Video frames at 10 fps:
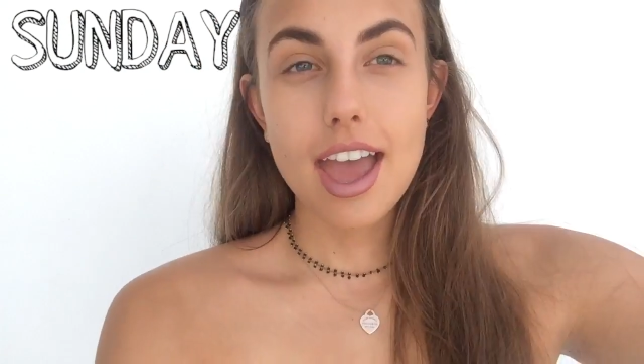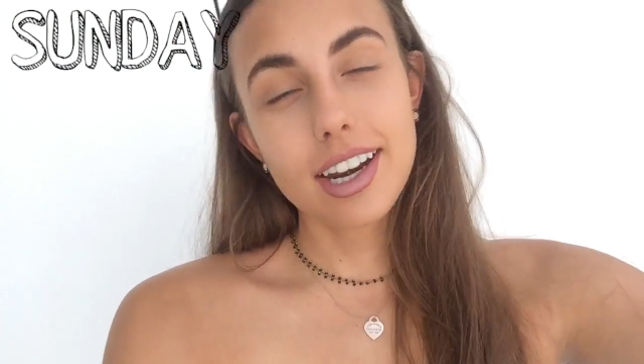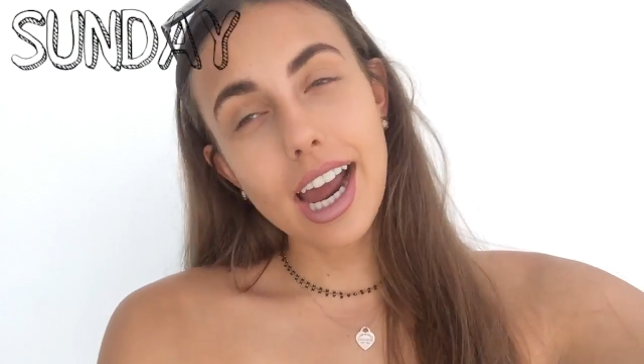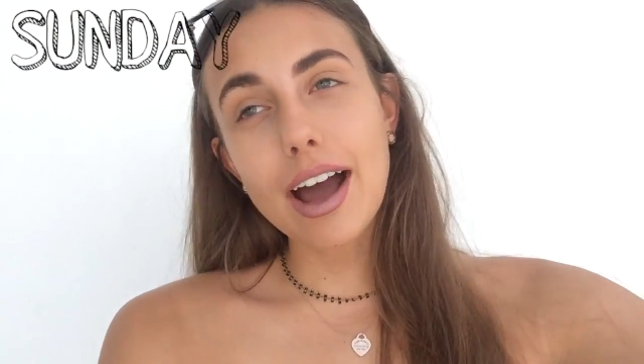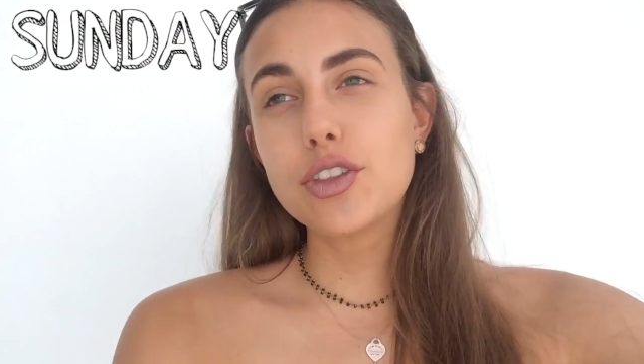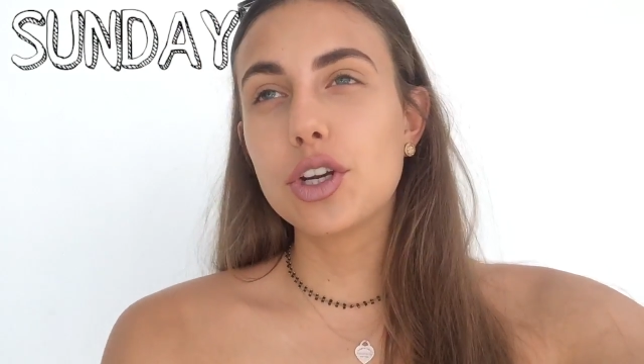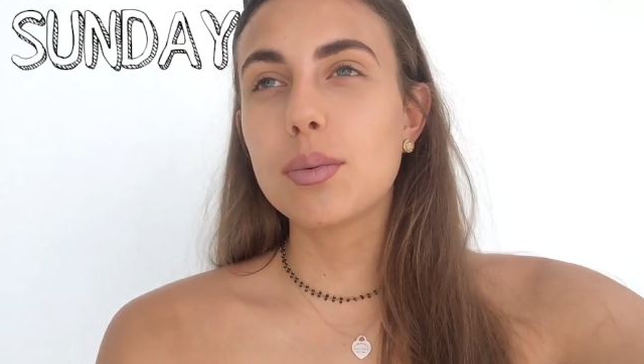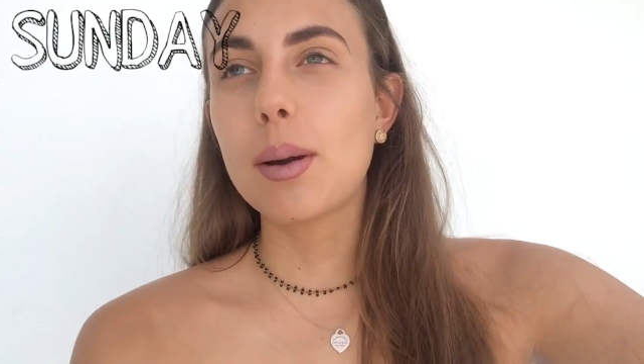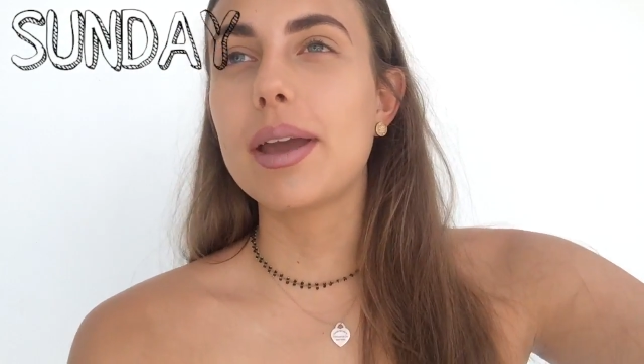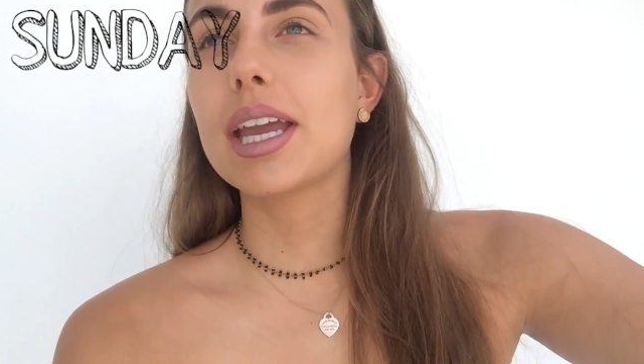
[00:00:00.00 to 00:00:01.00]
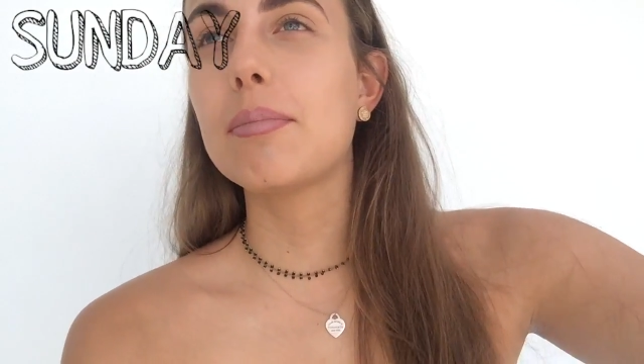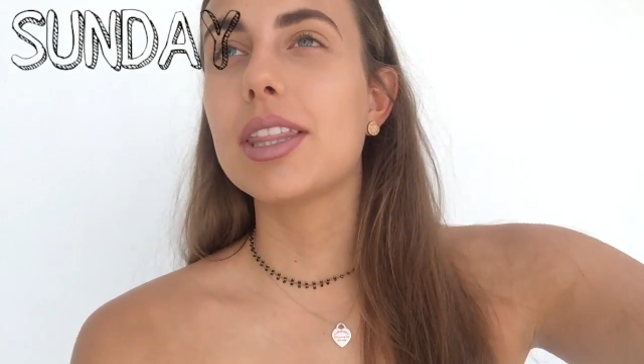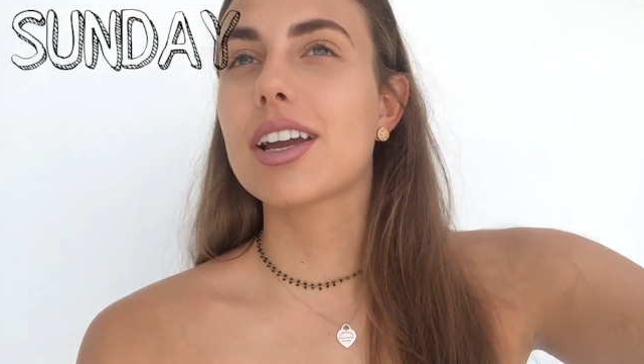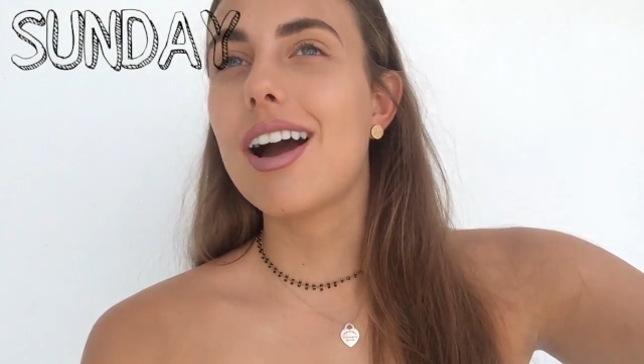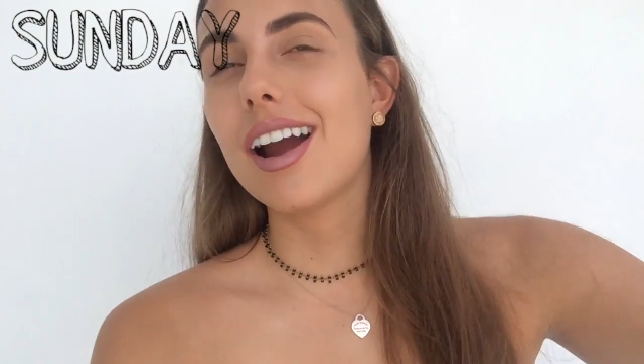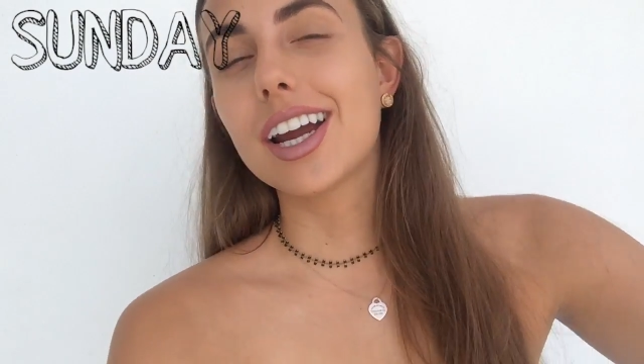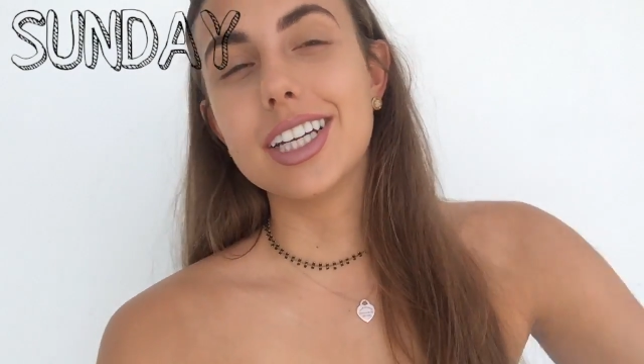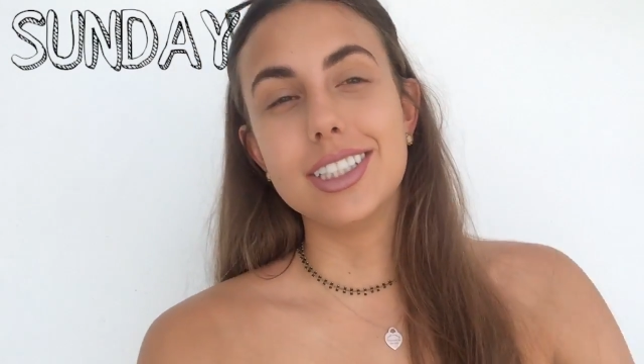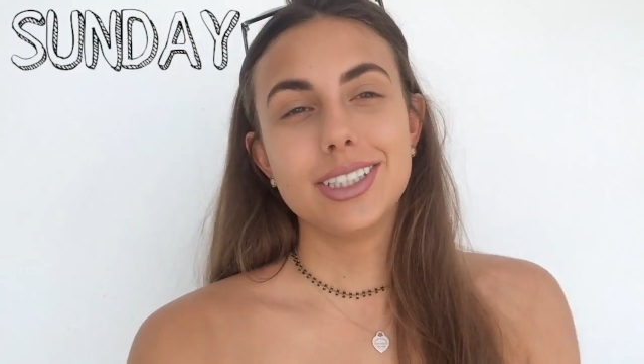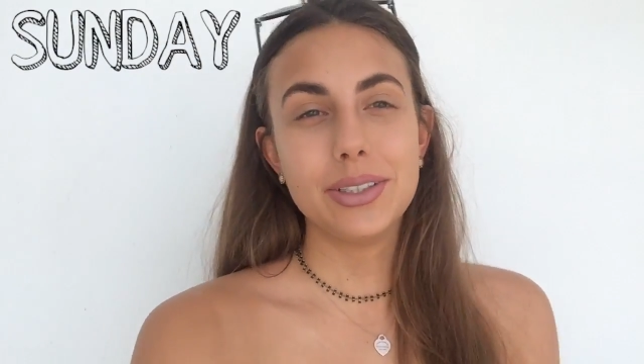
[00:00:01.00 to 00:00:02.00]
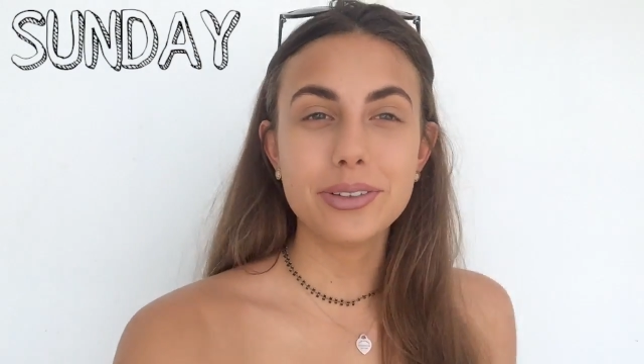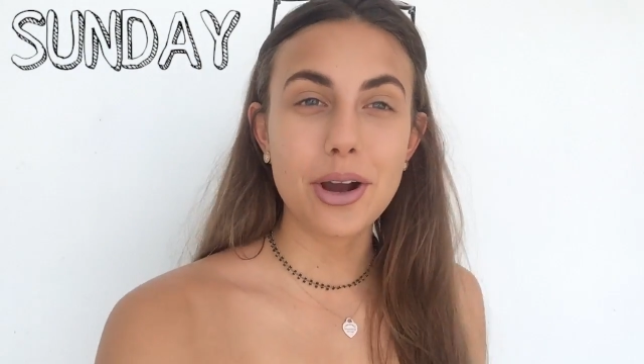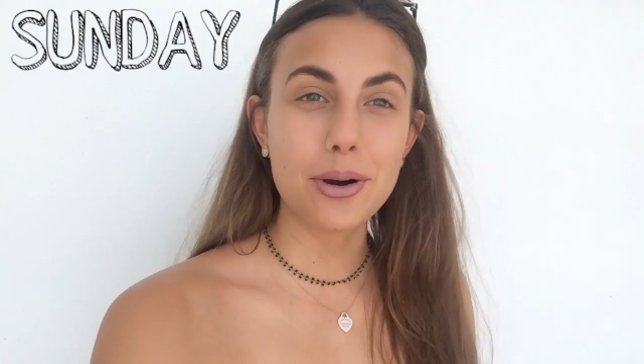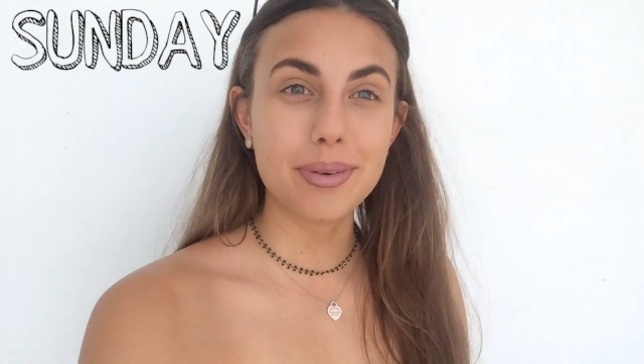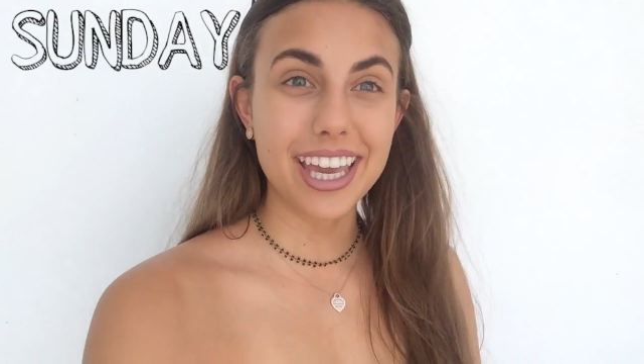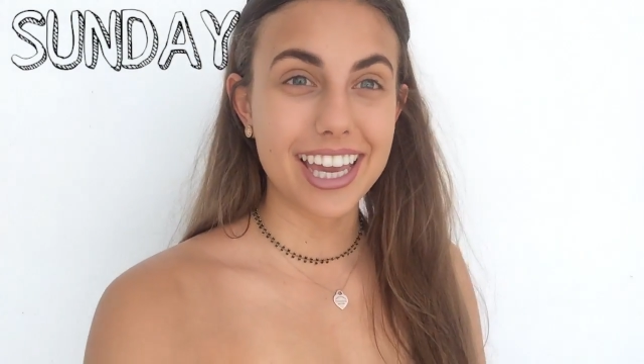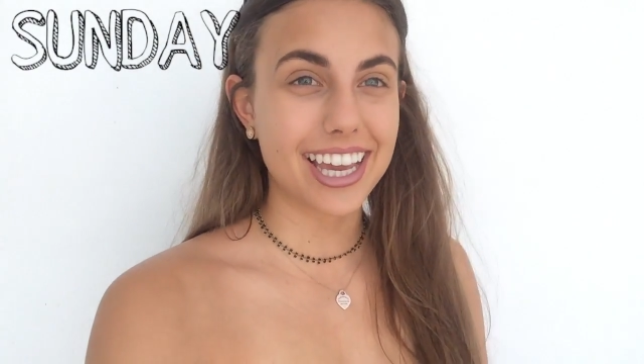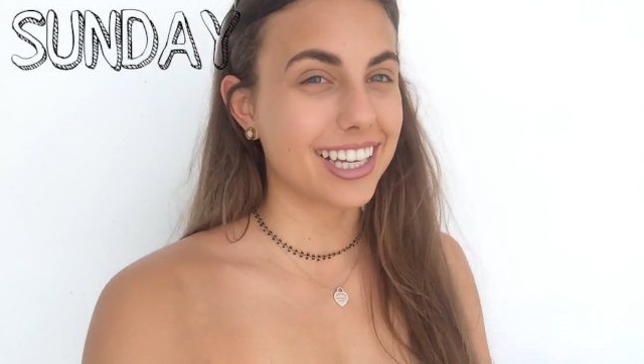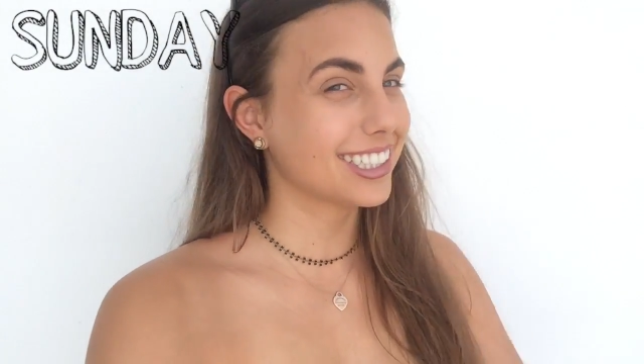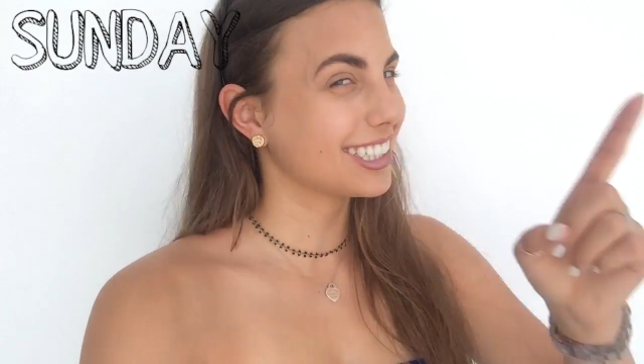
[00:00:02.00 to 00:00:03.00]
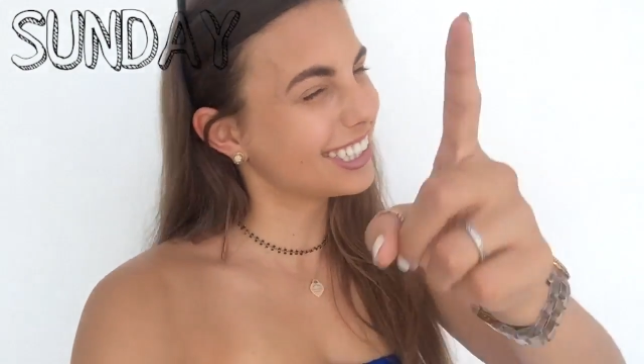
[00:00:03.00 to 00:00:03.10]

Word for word: and I have to do my makeup in the car, because you know me,